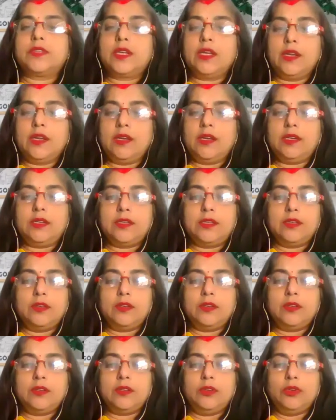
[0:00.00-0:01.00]

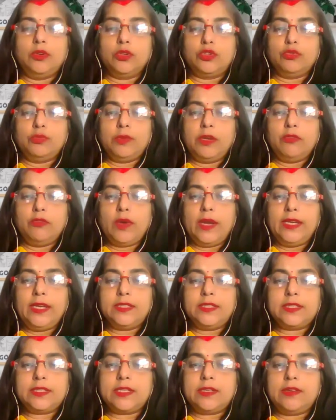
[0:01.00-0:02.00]
I'll go to my
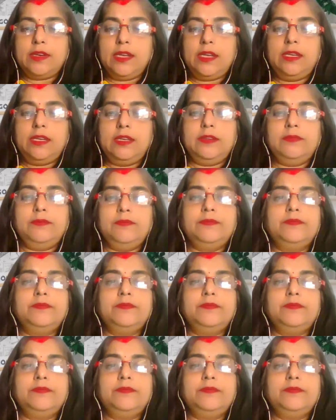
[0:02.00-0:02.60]
white screen.